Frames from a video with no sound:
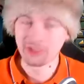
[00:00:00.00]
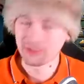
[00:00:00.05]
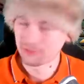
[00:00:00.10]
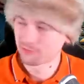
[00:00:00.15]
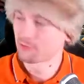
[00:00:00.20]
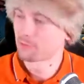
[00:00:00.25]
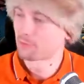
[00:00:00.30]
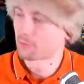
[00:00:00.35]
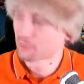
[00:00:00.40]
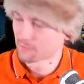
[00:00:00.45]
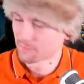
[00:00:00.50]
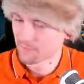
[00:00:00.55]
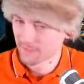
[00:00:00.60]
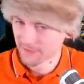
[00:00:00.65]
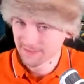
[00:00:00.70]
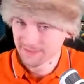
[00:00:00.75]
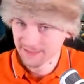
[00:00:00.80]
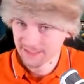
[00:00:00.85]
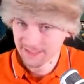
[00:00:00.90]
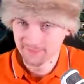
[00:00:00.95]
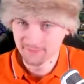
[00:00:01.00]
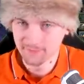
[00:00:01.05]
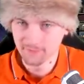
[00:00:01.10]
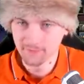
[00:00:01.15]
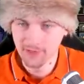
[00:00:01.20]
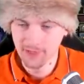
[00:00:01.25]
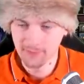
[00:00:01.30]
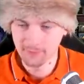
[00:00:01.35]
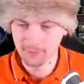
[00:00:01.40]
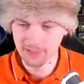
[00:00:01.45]
to actually prevent that
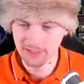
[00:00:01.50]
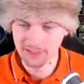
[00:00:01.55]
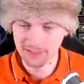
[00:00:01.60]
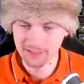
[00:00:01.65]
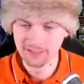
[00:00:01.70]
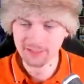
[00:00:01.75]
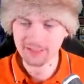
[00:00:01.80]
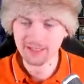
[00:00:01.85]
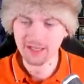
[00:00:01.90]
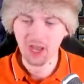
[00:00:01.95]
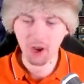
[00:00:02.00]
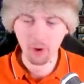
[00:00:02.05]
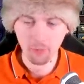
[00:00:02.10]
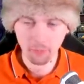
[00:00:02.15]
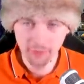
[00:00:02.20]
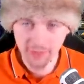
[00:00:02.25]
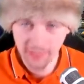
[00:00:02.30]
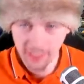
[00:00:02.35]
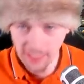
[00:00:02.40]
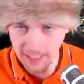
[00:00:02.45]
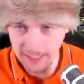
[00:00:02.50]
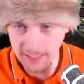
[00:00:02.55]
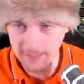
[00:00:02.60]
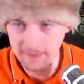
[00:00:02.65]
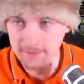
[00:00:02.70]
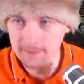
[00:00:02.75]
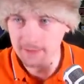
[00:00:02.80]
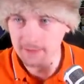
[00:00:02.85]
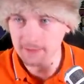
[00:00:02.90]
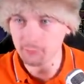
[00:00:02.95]
from happening. Okay,
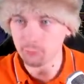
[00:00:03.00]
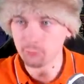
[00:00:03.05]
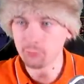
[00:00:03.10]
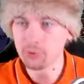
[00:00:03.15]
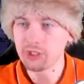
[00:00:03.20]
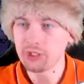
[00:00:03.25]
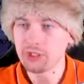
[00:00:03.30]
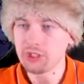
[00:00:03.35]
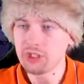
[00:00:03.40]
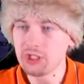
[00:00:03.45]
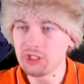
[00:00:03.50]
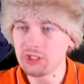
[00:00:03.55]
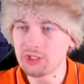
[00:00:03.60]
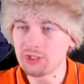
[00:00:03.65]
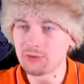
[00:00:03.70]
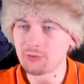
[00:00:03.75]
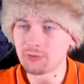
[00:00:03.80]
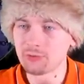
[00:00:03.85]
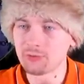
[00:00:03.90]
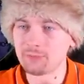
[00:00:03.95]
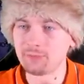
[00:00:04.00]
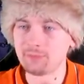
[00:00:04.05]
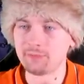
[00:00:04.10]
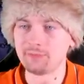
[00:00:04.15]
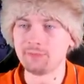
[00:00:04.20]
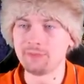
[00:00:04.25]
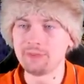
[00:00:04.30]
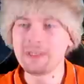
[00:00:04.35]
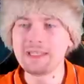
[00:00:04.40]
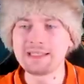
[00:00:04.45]
we need to
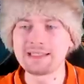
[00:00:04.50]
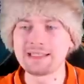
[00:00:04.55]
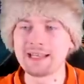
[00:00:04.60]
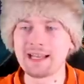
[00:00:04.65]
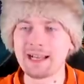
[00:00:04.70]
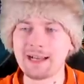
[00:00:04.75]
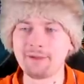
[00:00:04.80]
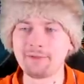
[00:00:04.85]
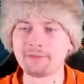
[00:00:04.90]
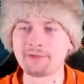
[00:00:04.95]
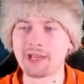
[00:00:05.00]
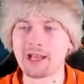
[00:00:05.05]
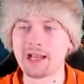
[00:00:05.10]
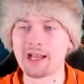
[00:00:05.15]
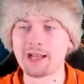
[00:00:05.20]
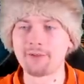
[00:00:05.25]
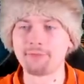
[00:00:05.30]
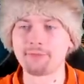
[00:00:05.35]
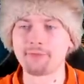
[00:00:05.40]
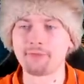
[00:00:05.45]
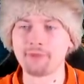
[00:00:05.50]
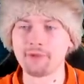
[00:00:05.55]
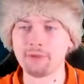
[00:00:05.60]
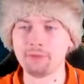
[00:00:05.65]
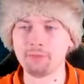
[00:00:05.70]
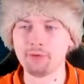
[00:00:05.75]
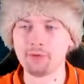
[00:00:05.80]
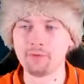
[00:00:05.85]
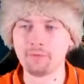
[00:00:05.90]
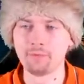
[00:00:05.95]
peace out out of
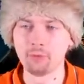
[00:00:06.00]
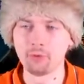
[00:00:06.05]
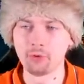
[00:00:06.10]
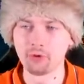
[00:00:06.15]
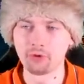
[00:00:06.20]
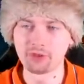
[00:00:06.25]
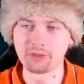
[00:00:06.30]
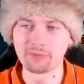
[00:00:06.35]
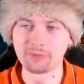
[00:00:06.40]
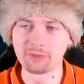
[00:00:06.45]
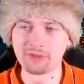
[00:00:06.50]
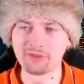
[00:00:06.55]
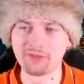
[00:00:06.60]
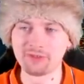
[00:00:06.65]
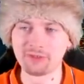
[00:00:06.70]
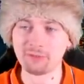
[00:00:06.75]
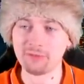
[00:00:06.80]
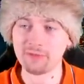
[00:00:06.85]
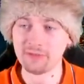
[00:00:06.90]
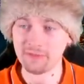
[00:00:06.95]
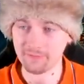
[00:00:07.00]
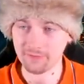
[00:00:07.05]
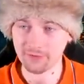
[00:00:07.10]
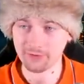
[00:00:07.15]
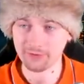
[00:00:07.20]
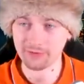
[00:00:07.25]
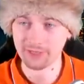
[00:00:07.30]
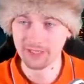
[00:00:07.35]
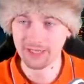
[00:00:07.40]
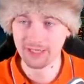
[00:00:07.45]
the both wars, because we
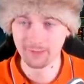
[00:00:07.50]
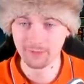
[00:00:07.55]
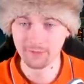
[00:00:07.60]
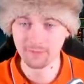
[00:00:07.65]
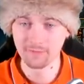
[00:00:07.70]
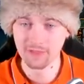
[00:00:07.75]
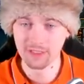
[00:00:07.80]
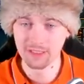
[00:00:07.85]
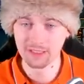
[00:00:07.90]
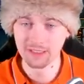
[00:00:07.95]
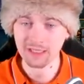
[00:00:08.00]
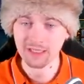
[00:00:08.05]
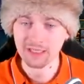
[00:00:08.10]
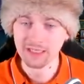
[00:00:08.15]
won everything.